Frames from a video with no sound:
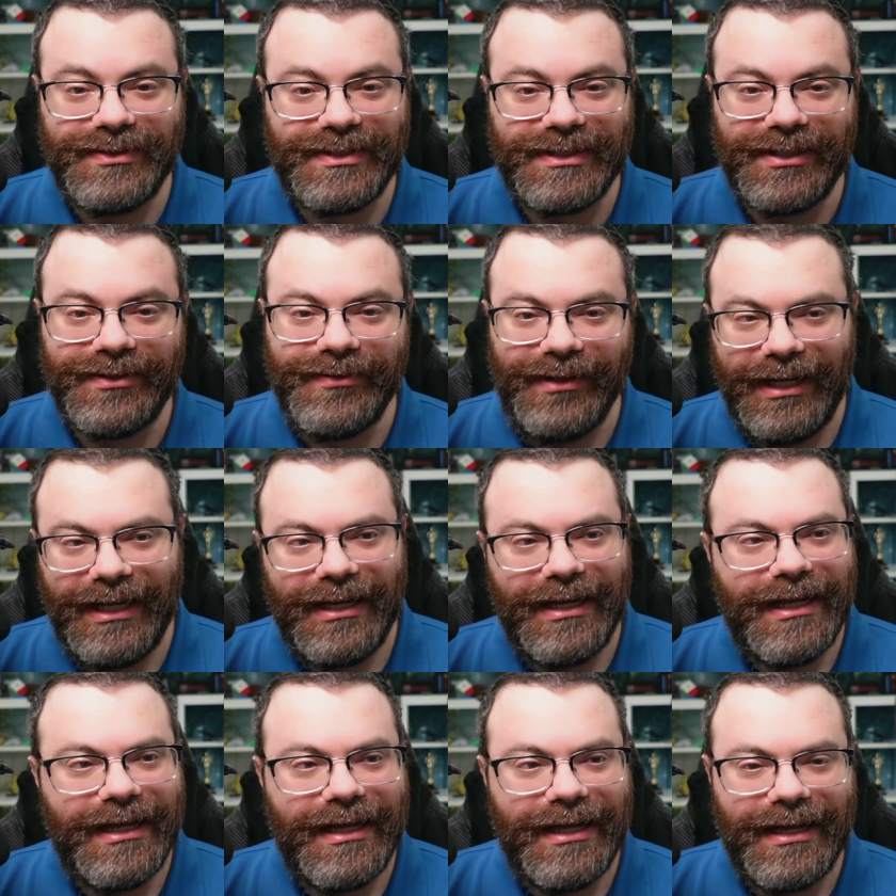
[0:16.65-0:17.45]
So,
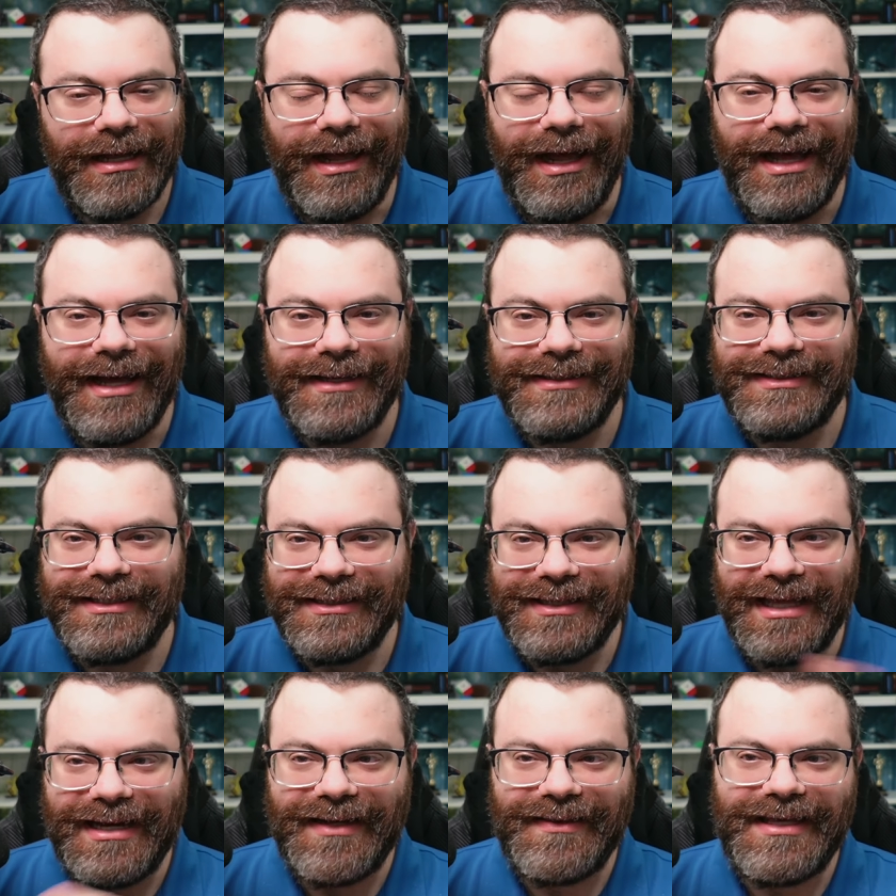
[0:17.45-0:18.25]
uh, I
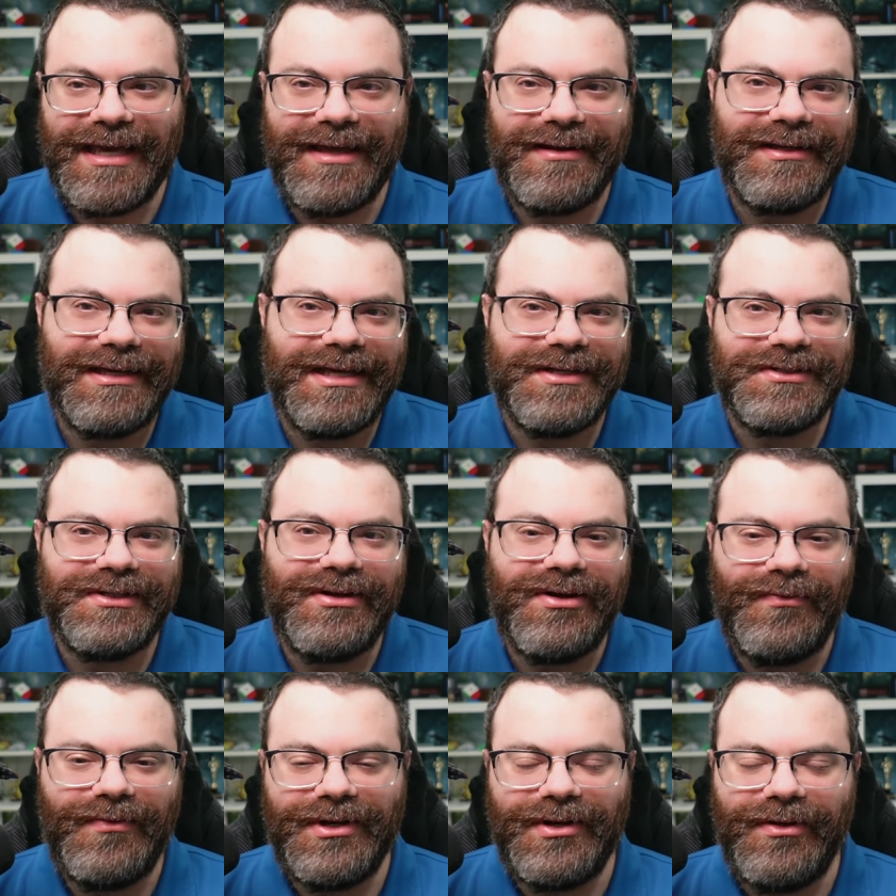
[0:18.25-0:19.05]
stick that at the end in case
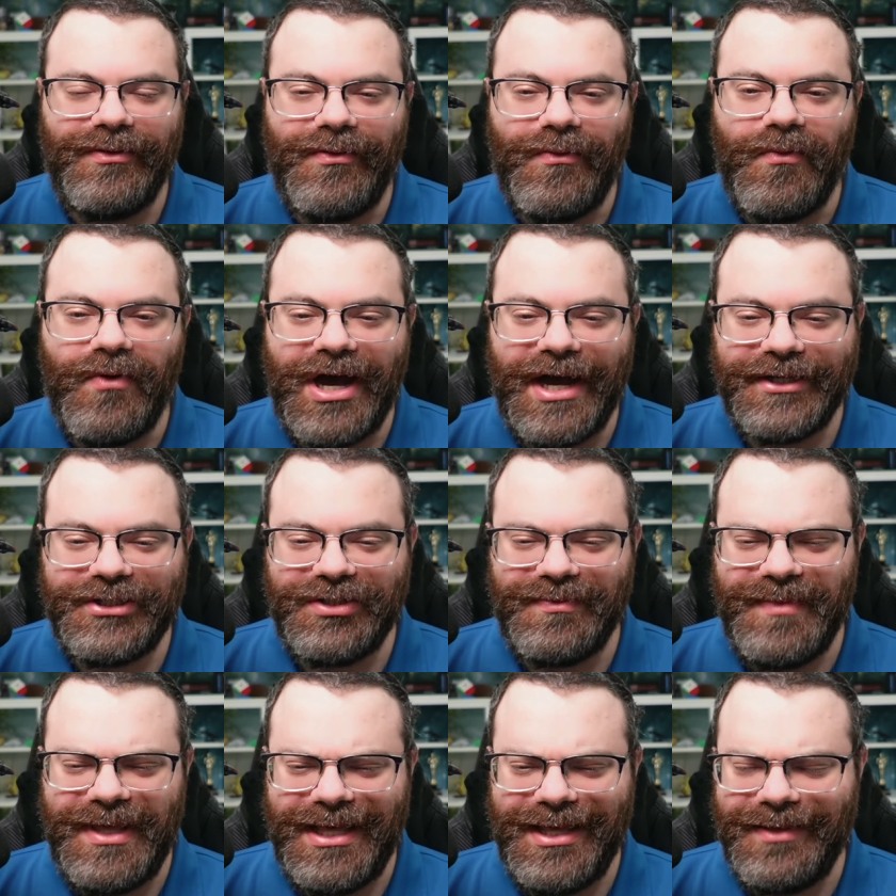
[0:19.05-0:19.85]
you don't want to
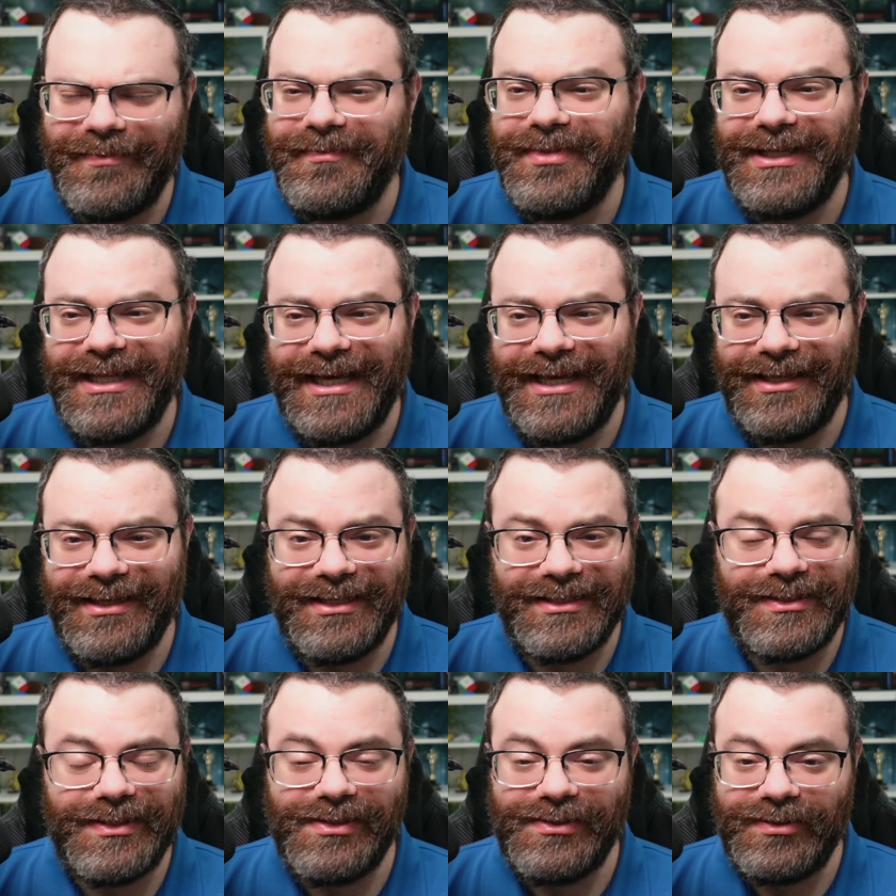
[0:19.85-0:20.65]
watch me play
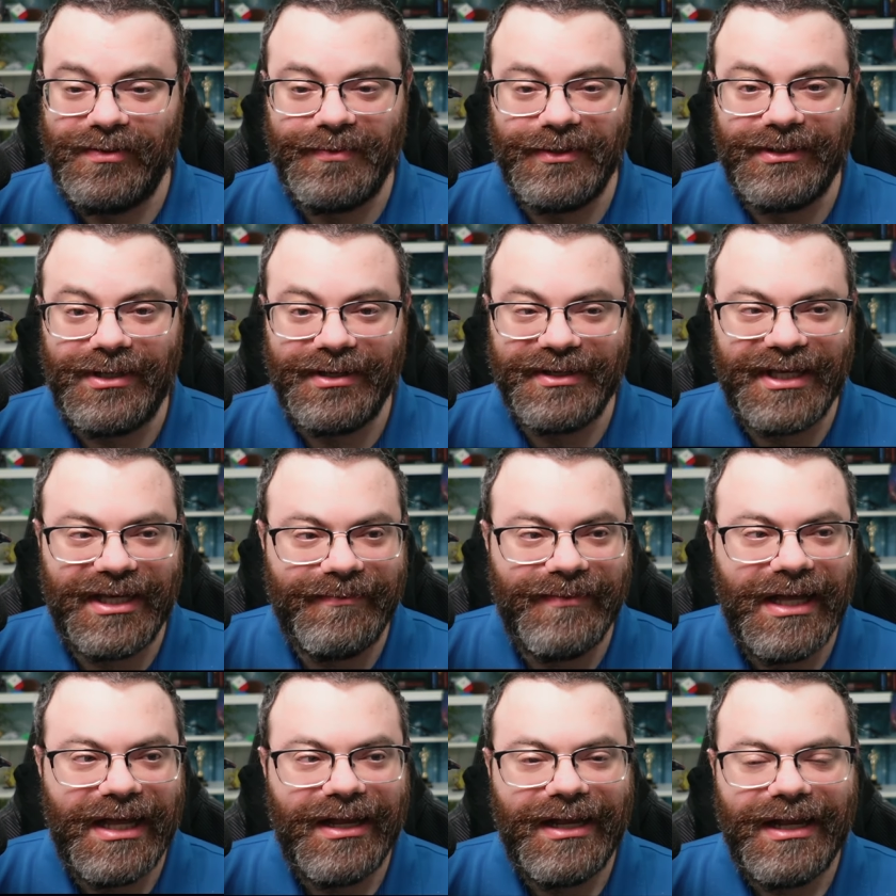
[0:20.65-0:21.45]
this super long game.